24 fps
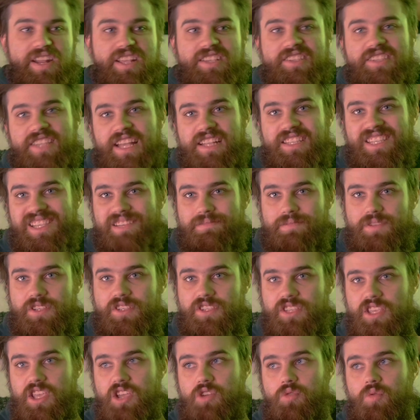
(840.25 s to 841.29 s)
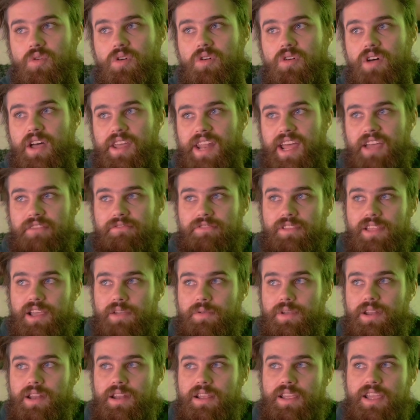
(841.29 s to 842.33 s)
it sets up a sequel, and I feel like we
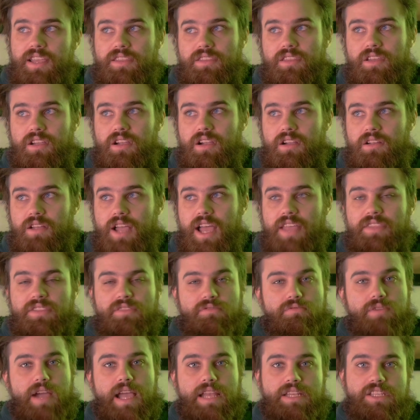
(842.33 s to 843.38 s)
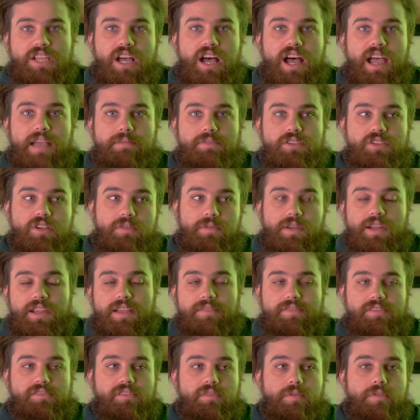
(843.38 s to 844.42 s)
didn't get there at the right time, so I'm going to give
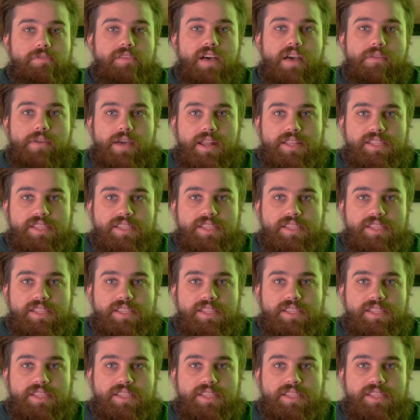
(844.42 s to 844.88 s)
this film a 5 out of